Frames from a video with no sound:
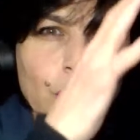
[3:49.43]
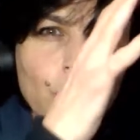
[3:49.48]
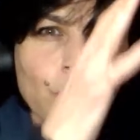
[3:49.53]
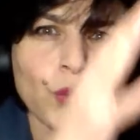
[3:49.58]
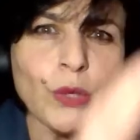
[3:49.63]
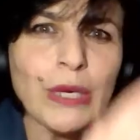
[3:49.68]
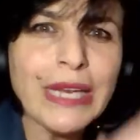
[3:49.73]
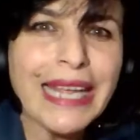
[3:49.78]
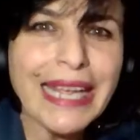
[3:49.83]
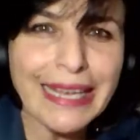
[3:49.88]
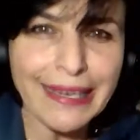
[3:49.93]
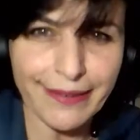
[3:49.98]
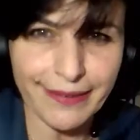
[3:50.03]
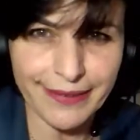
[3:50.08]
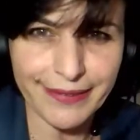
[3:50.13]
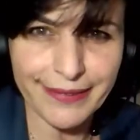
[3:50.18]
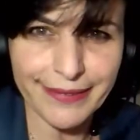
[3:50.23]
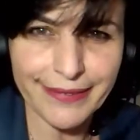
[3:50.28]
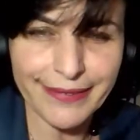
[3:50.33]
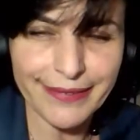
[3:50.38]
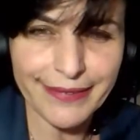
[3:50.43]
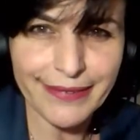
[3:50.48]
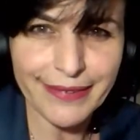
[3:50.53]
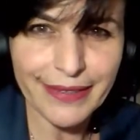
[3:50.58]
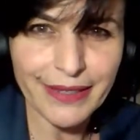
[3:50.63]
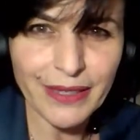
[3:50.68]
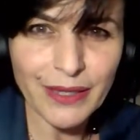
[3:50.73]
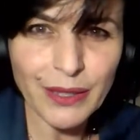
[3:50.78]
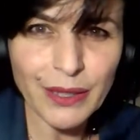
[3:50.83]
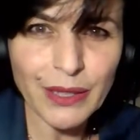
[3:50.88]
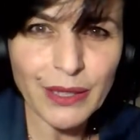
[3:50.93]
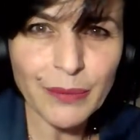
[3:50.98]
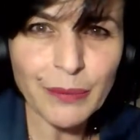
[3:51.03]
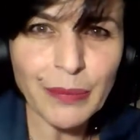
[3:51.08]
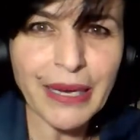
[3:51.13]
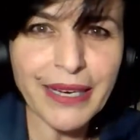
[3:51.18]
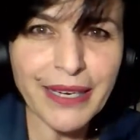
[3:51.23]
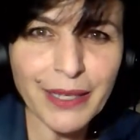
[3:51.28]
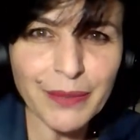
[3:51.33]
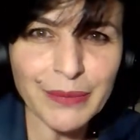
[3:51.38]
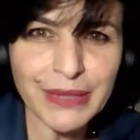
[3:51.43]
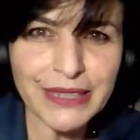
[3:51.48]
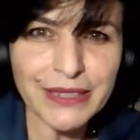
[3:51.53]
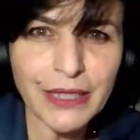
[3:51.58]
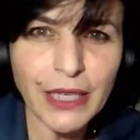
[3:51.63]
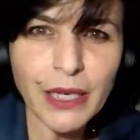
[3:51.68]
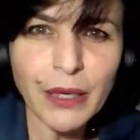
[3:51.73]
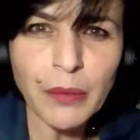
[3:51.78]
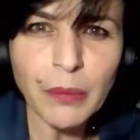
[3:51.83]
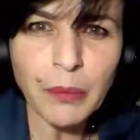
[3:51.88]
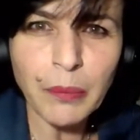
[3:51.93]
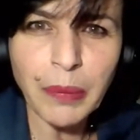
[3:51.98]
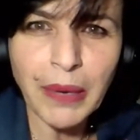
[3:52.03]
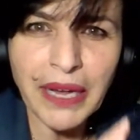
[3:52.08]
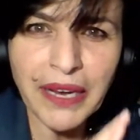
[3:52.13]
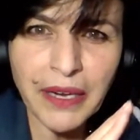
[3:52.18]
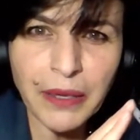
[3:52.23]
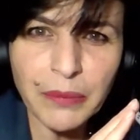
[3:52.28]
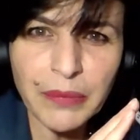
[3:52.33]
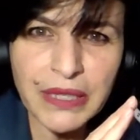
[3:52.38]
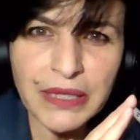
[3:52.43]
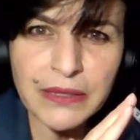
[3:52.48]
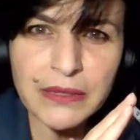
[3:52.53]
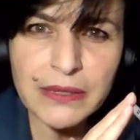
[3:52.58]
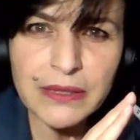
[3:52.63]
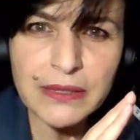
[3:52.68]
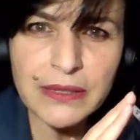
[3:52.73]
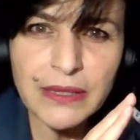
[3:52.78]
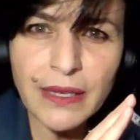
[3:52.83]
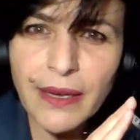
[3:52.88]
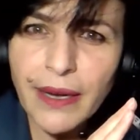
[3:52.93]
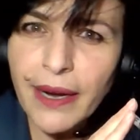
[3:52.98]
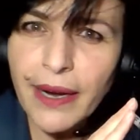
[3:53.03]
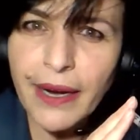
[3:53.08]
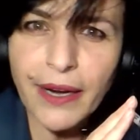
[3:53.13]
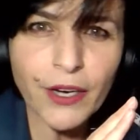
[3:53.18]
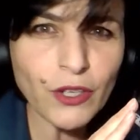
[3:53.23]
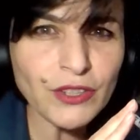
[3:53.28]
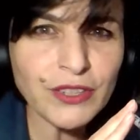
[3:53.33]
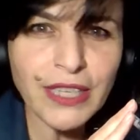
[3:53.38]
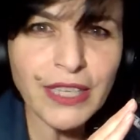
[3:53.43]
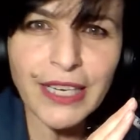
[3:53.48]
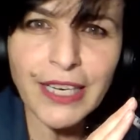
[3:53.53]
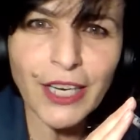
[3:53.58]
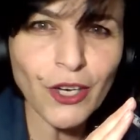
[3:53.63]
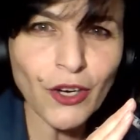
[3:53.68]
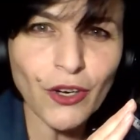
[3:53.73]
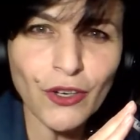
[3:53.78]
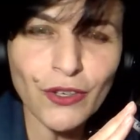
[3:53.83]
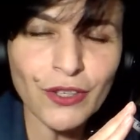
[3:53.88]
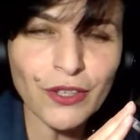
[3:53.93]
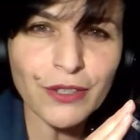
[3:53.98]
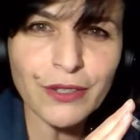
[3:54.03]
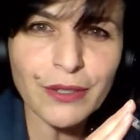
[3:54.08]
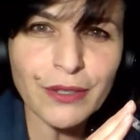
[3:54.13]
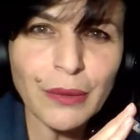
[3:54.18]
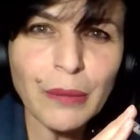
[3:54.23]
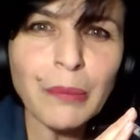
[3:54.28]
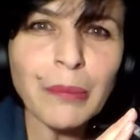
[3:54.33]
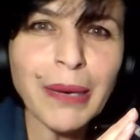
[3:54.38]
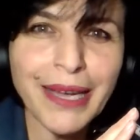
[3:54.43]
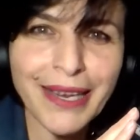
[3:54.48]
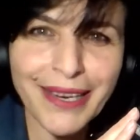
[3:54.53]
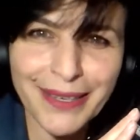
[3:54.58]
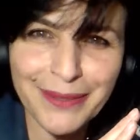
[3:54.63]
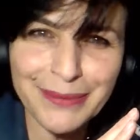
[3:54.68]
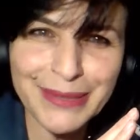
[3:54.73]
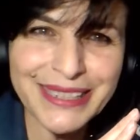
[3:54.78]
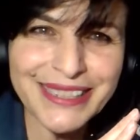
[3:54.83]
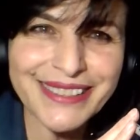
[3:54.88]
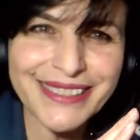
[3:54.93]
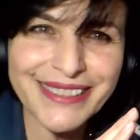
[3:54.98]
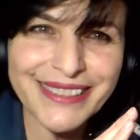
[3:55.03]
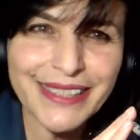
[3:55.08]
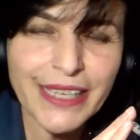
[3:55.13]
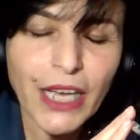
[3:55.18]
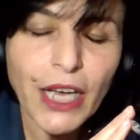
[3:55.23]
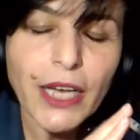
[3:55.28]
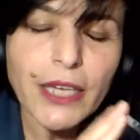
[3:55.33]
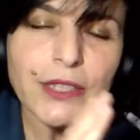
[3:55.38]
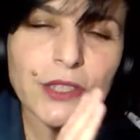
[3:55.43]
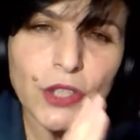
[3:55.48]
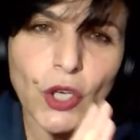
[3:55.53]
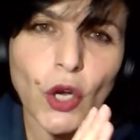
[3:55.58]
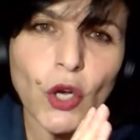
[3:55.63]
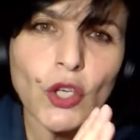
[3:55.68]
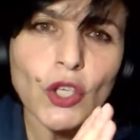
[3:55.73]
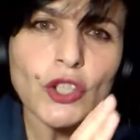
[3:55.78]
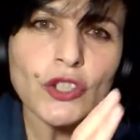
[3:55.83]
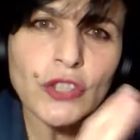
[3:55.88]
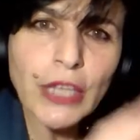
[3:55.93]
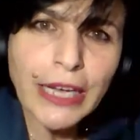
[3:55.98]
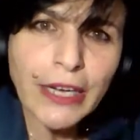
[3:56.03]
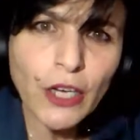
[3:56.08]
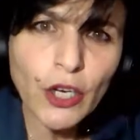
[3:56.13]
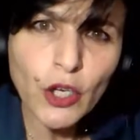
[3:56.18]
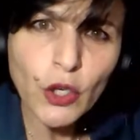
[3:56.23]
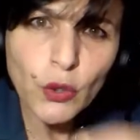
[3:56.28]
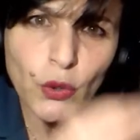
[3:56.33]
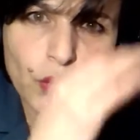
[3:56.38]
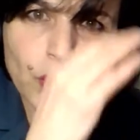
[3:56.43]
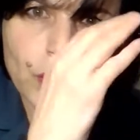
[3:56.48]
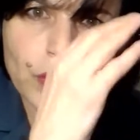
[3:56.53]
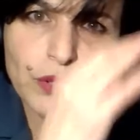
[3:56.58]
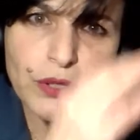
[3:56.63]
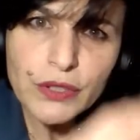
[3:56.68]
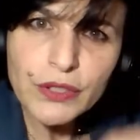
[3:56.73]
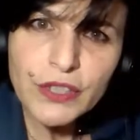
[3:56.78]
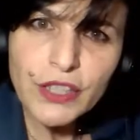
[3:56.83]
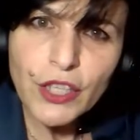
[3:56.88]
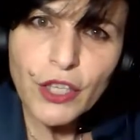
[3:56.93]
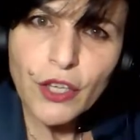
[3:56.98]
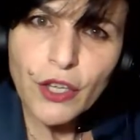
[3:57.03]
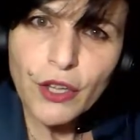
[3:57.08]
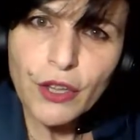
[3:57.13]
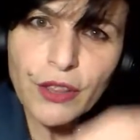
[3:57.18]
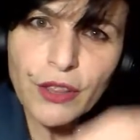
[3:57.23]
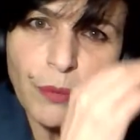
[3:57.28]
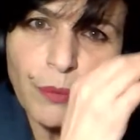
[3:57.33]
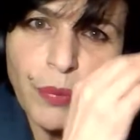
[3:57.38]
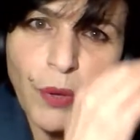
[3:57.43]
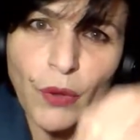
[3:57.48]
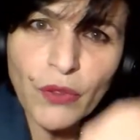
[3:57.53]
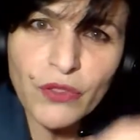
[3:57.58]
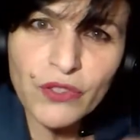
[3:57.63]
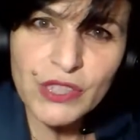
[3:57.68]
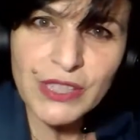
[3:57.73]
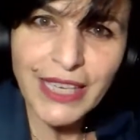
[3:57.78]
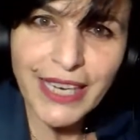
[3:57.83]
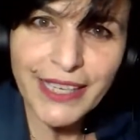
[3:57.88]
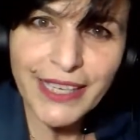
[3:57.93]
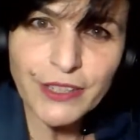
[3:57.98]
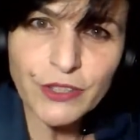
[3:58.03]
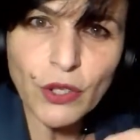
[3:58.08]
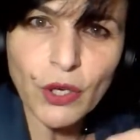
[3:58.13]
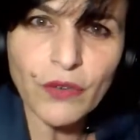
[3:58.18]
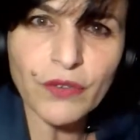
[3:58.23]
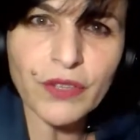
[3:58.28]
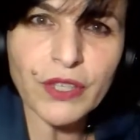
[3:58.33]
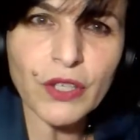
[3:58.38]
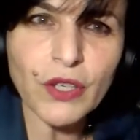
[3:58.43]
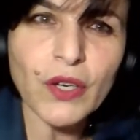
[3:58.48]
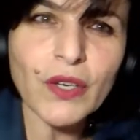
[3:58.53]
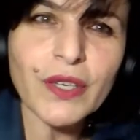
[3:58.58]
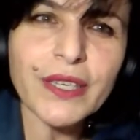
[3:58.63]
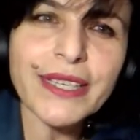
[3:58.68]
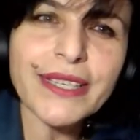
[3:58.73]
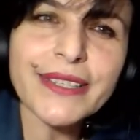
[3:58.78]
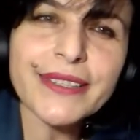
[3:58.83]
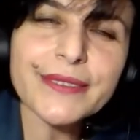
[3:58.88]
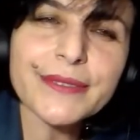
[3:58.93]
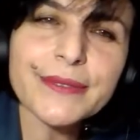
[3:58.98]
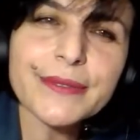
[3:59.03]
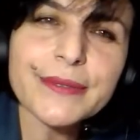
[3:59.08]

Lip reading: unique pyramid. Pyramids are not any longer pyramids. So take a look at the both sides of the coin.